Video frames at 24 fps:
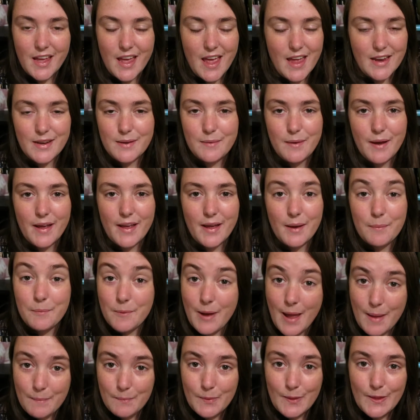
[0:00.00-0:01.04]
Anyway, I'm
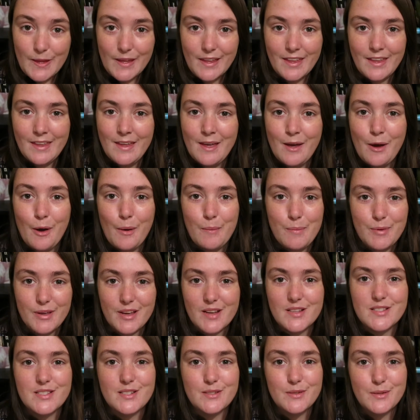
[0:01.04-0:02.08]
rambling. Hope you
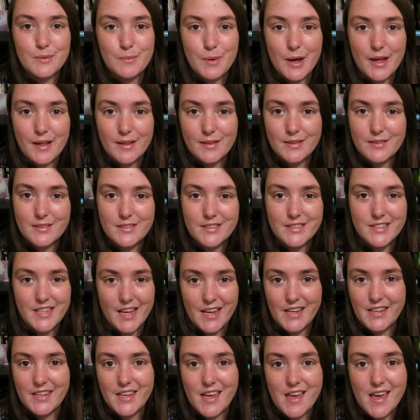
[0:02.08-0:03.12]
guys are doing well.
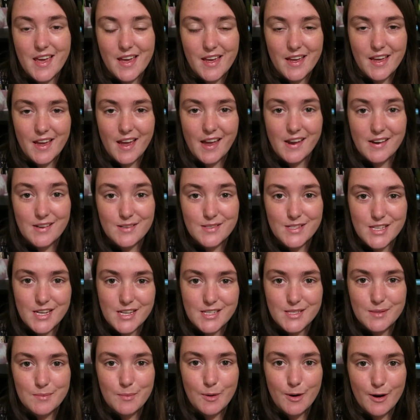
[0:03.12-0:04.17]
Take care, and I'll see
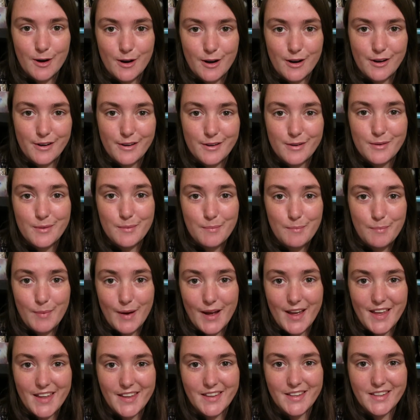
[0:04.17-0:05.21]
you tomorrow.
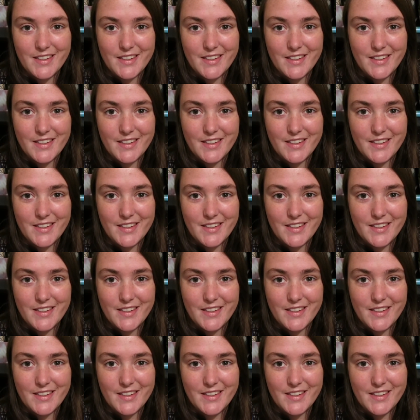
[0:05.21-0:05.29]
Bye.